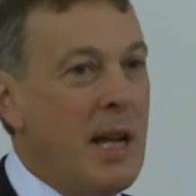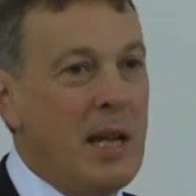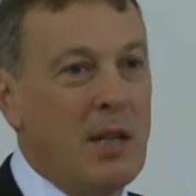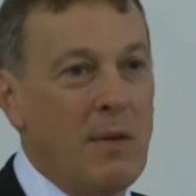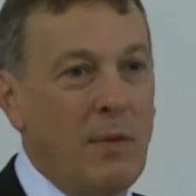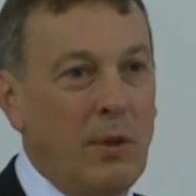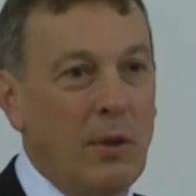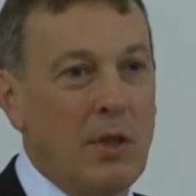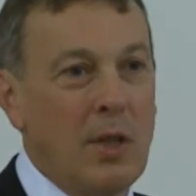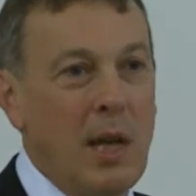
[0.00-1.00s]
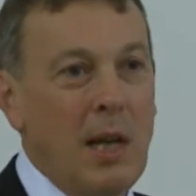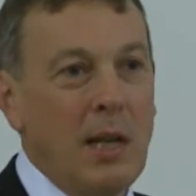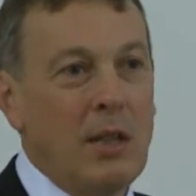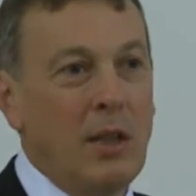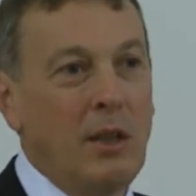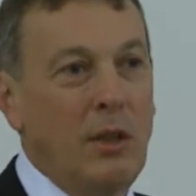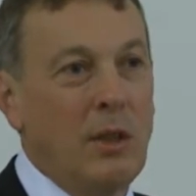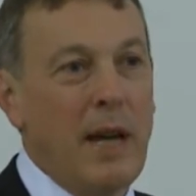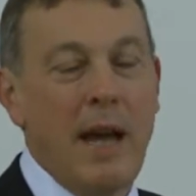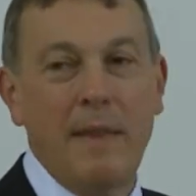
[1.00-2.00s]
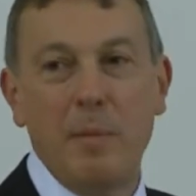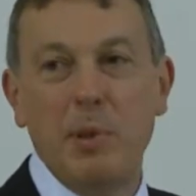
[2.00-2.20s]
task force to look at the